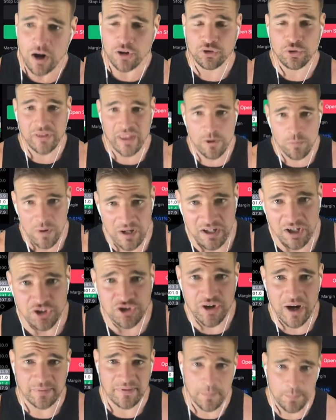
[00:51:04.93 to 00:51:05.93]
Do they wanna
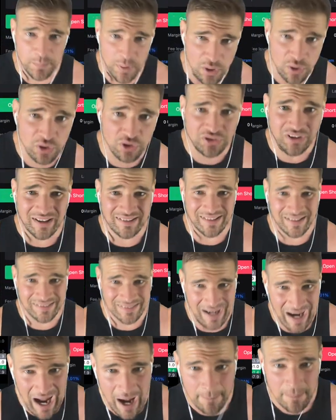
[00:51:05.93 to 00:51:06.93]
trap the bulls at the
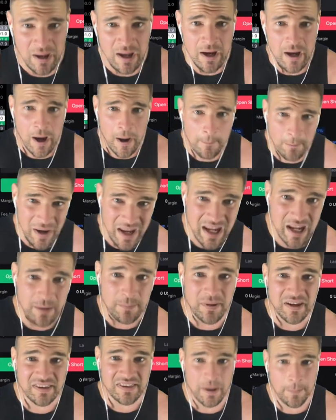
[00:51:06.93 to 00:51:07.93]
top?
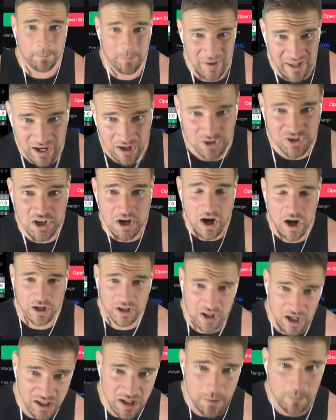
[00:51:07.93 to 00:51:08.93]
Maybe the bears are
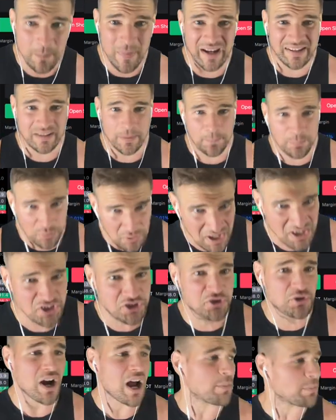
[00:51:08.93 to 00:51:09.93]
gonna make the price
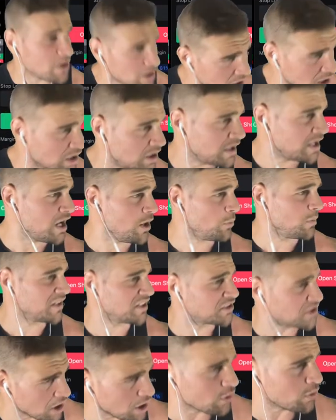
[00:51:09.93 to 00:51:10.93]
drop, here we
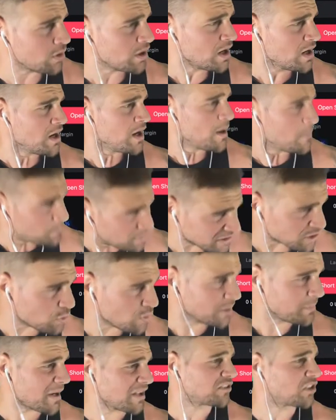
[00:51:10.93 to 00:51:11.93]
go. Bitcoin
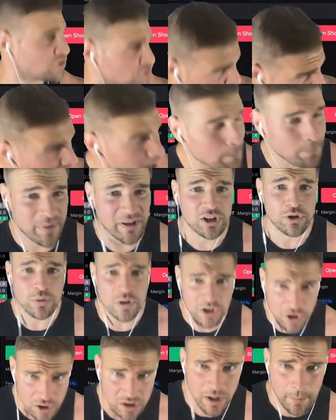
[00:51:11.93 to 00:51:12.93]
about to drop, Bitcoin
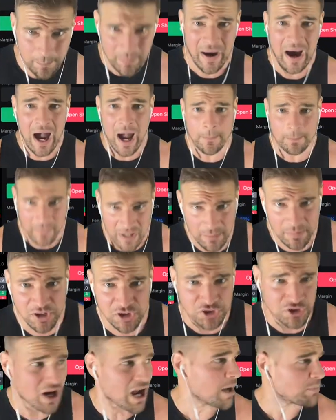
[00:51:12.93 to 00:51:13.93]
gonna pop, maybe
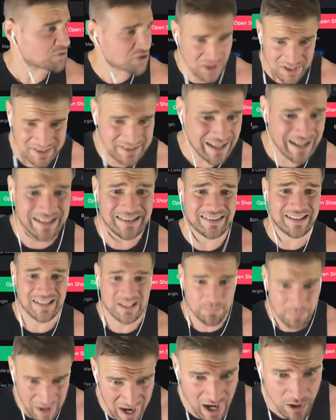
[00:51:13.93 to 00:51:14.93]
drop just like the
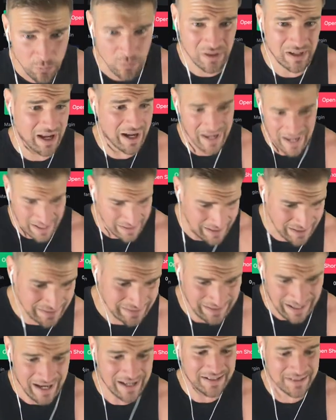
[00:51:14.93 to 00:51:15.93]
spot when I hit it
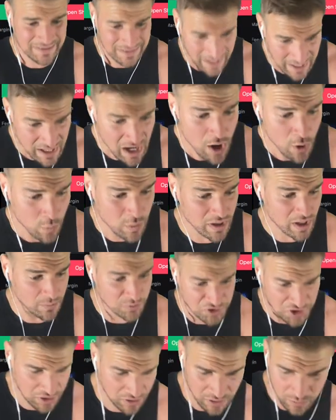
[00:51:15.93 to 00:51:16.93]
last night. When I'm
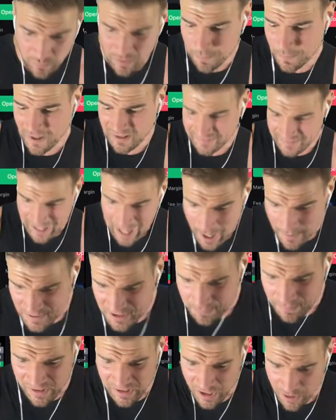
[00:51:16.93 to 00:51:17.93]
chilling with my top,
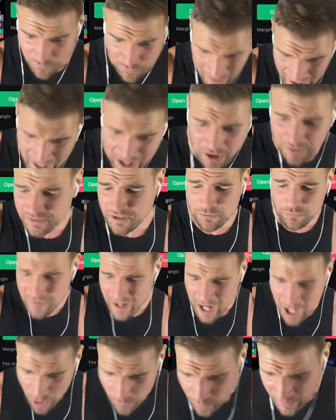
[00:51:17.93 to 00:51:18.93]
spinning round and
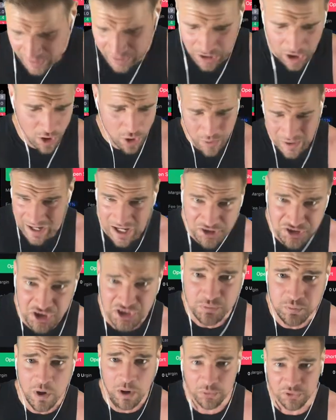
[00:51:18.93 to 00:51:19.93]
round we go, it
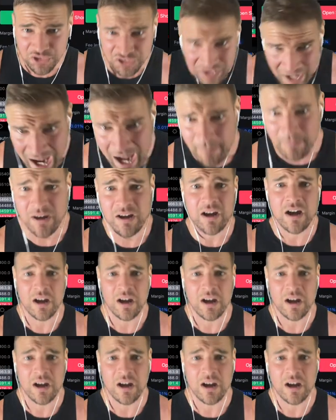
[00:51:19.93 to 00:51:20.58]
just won't stop,